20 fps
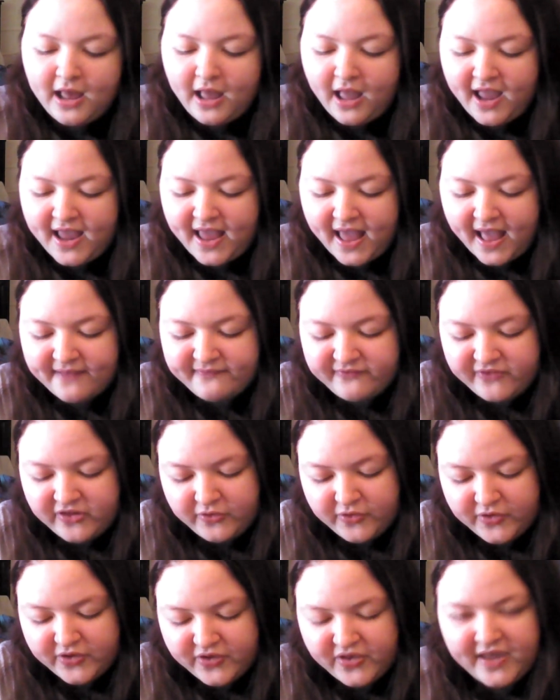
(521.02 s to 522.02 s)
I have
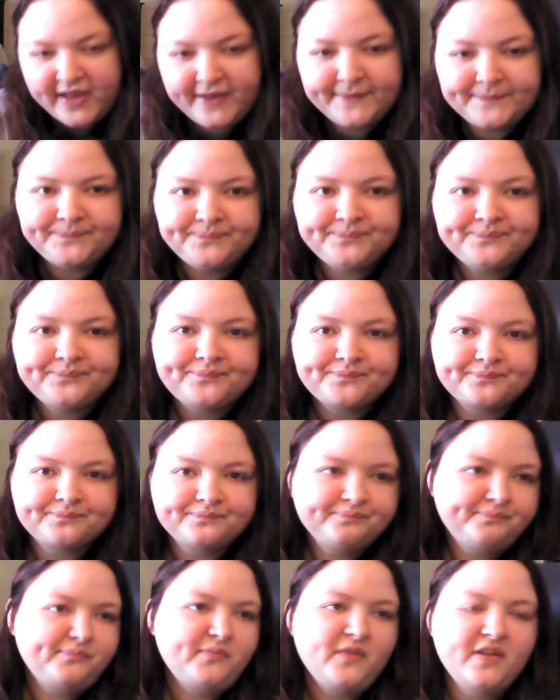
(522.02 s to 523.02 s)
used it.
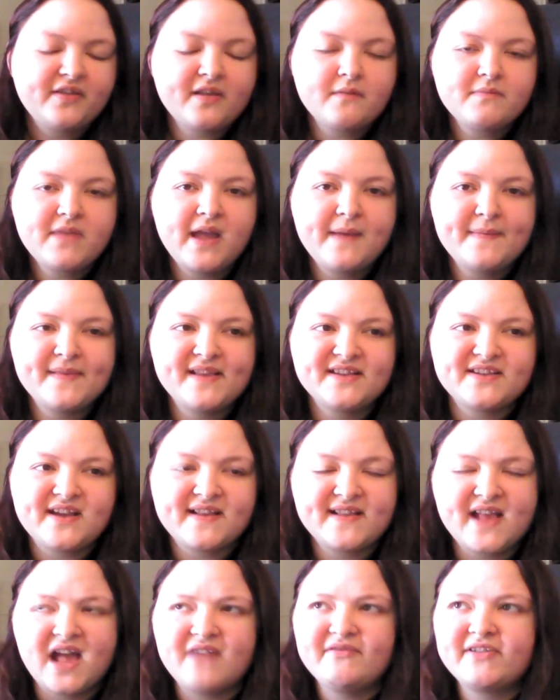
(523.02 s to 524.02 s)
Sometimes it
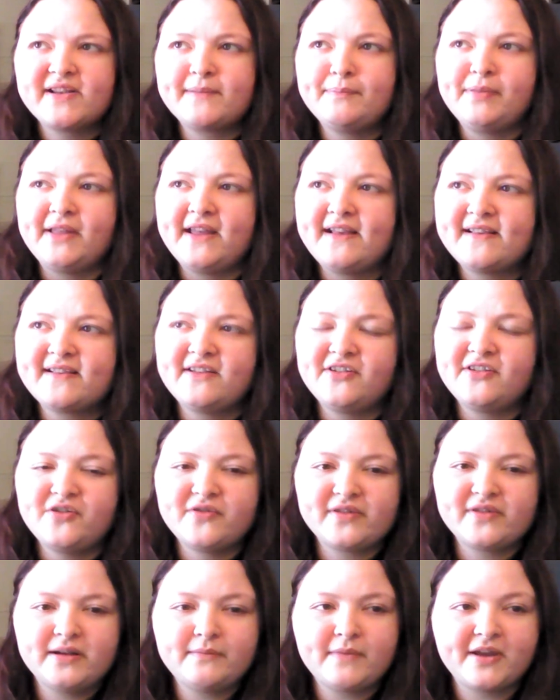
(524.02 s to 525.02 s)
does have its place. I'll
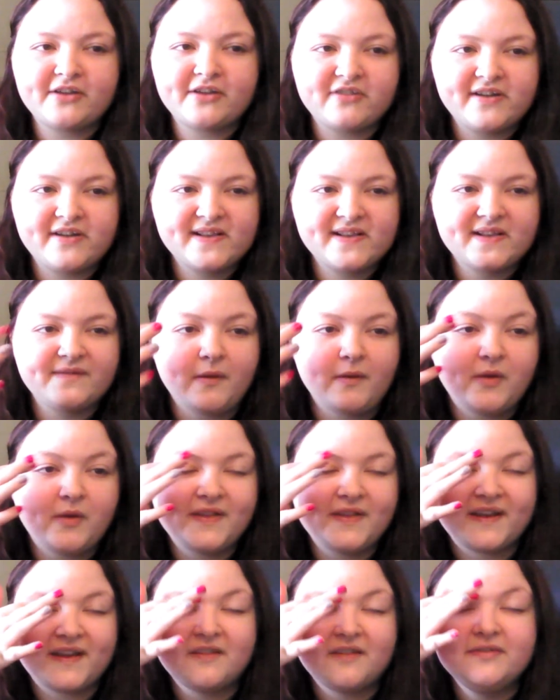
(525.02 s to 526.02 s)
use it in my crease if I want
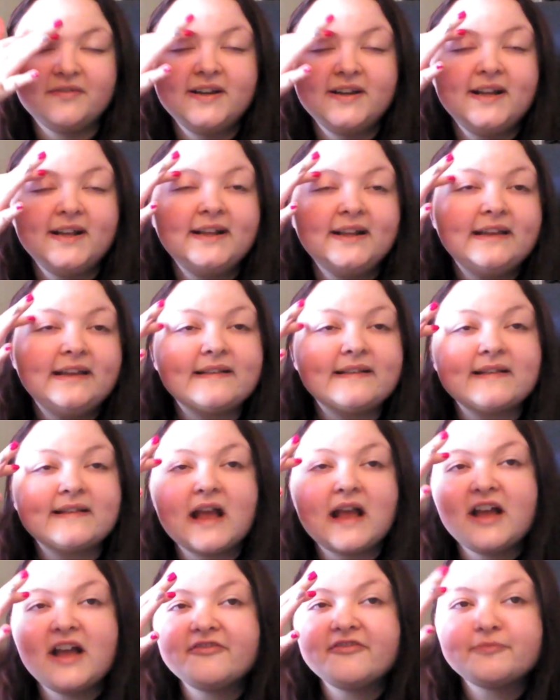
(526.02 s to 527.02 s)
like a really
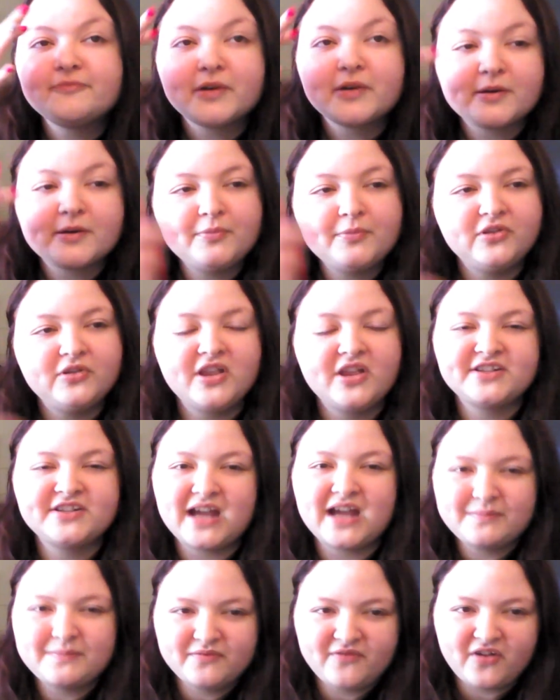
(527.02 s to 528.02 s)
soft purple on
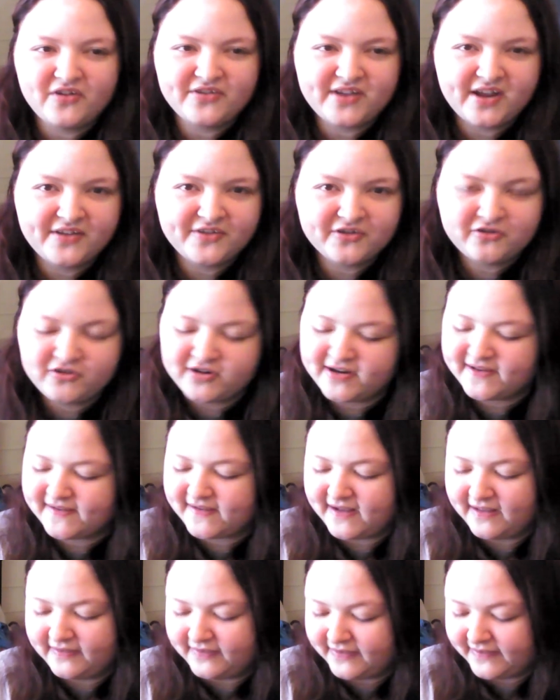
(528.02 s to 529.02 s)
top of all the other crease
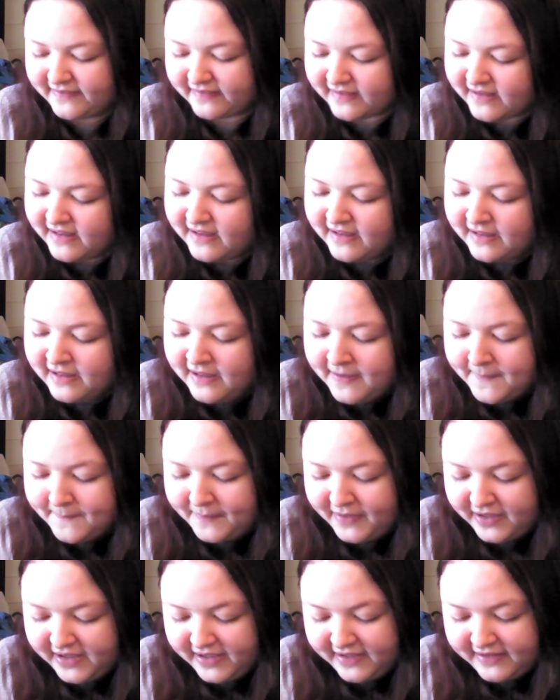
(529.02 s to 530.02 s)
colors.
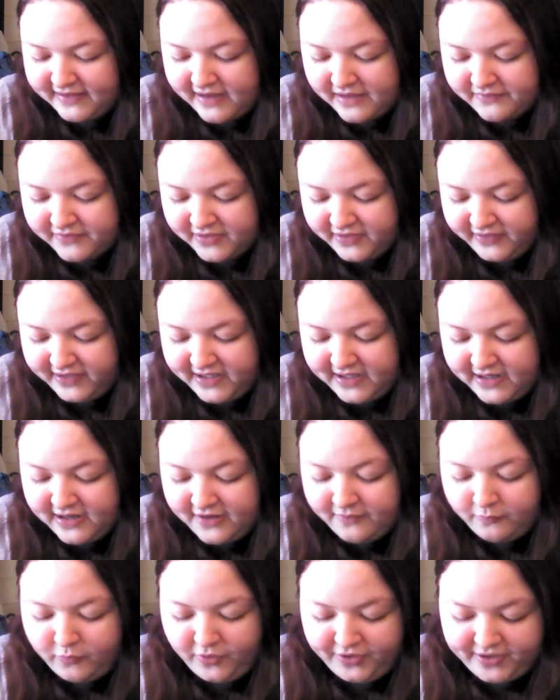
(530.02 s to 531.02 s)
But it definitely
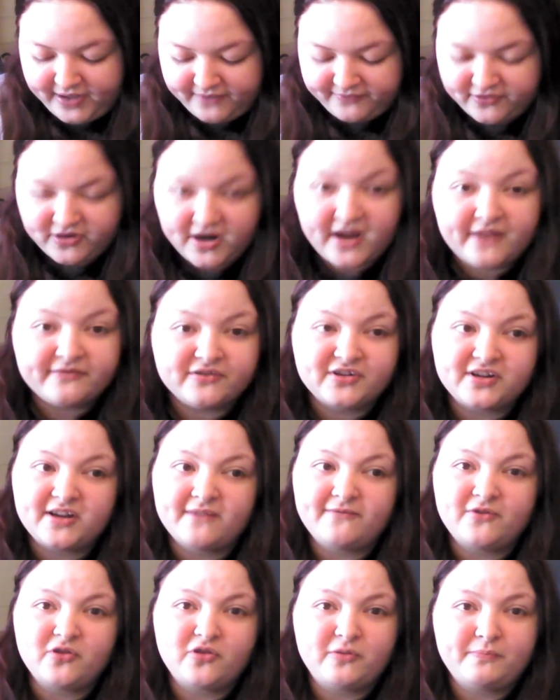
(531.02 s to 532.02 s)
will never ever
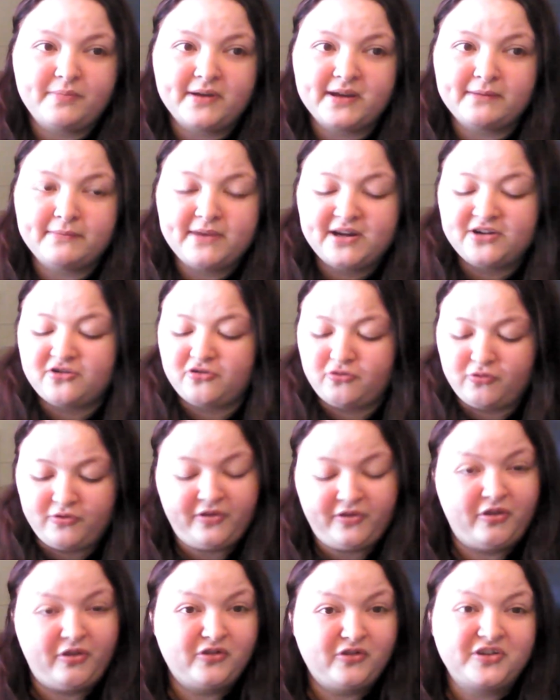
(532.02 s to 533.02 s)
give you the pigment or
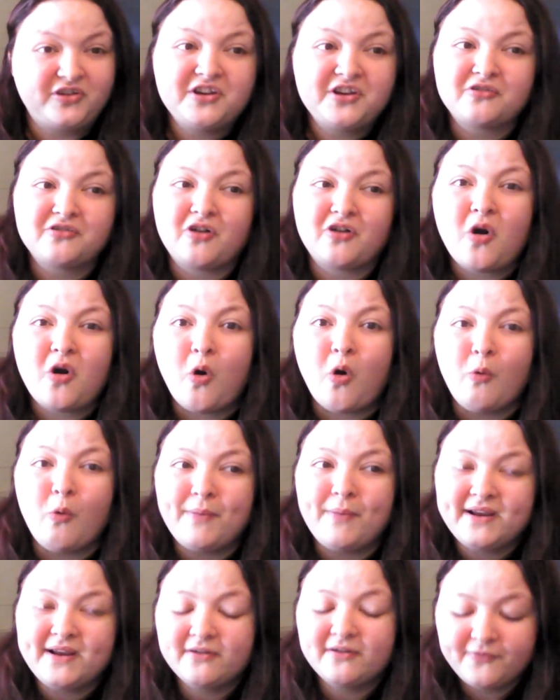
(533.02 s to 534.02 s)
the look that you're
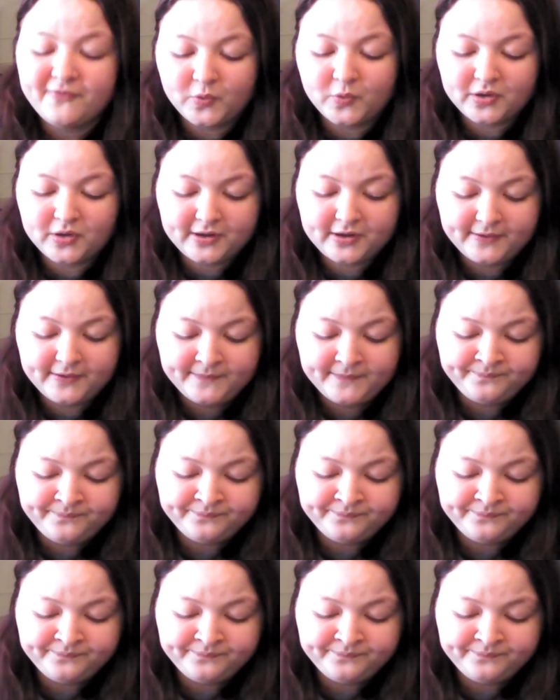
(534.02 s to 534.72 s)
hoping for.